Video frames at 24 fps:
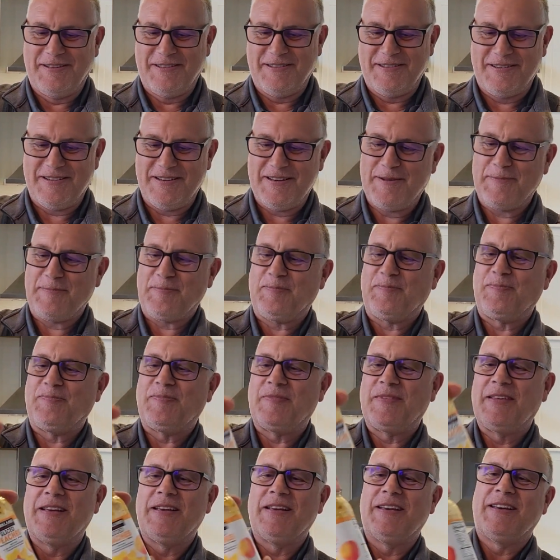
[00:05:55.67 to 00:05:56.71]
Okay.
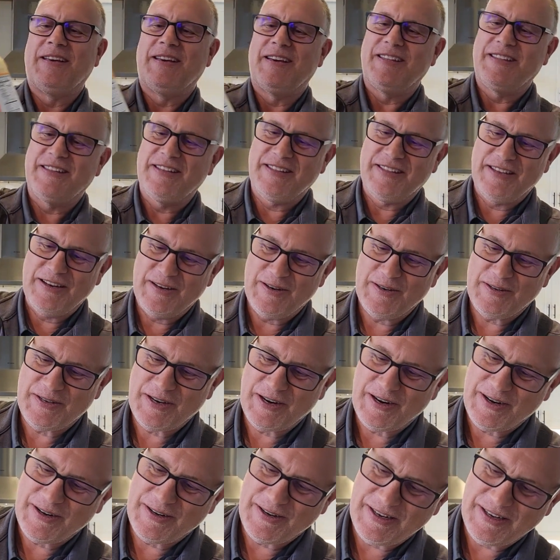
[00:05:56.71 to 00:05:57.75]
And then there's
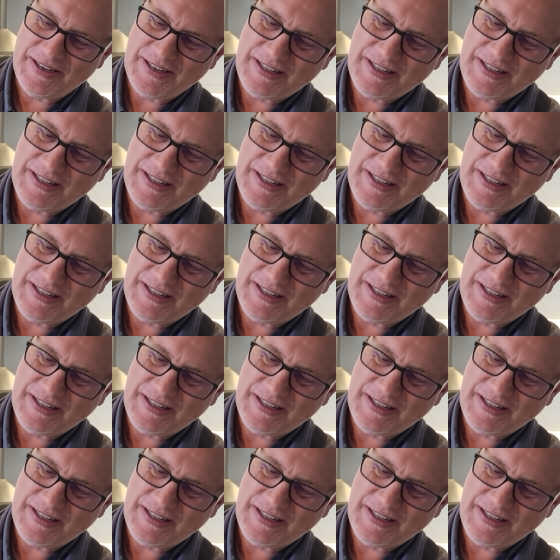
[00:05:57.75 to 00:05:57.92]
our